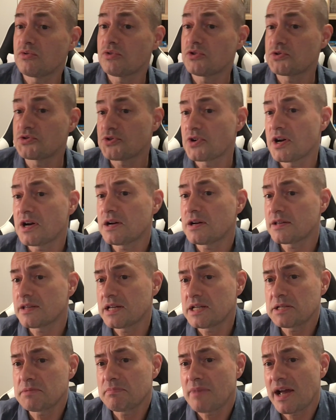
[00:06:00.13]
the drunk,
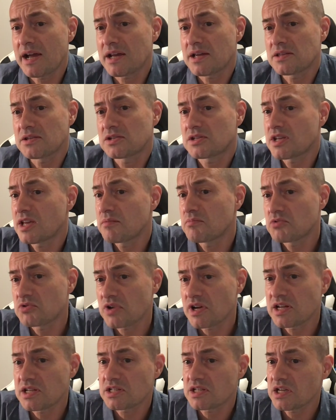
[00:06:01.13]
there's Maggie the skip
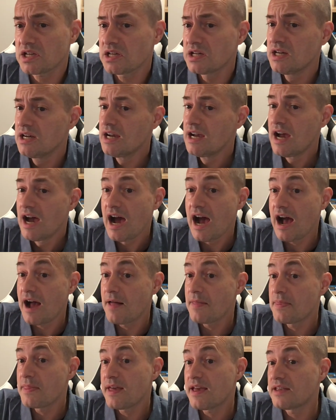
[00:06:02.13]
tracer,
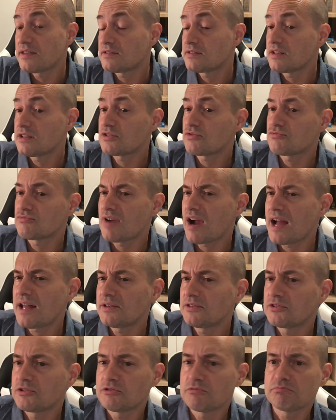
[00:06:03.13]
and there's this
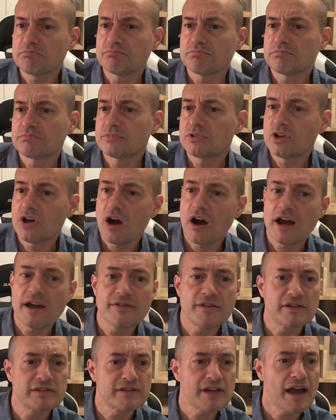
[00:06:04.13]
random guy
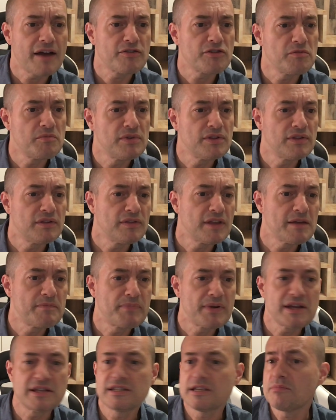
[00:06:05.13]
that attacked them, and they
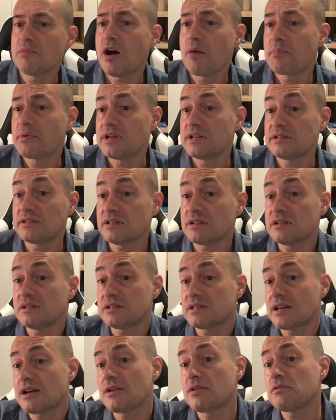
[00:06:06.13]
beat him up. And it
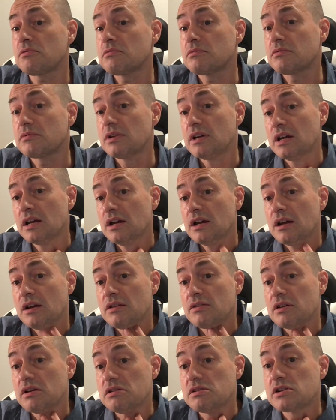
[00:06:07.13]
turns out
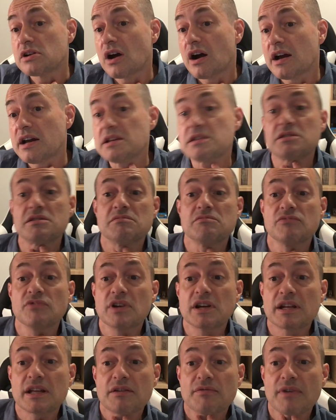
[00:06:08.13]
that the guy isn't
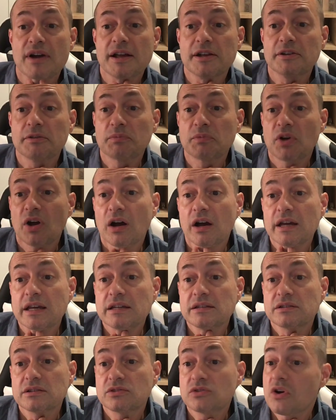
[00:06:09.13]
really a random guy.
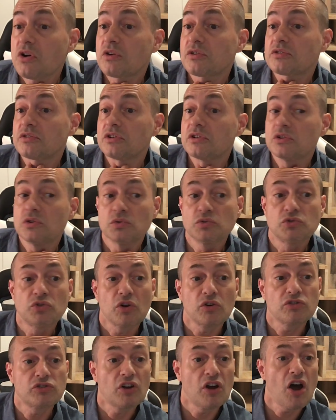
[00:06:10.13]
He's a doctor called
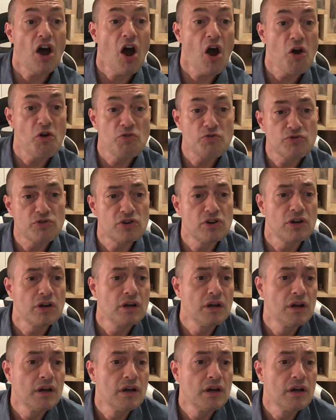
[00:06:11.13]
Dr. Hoke.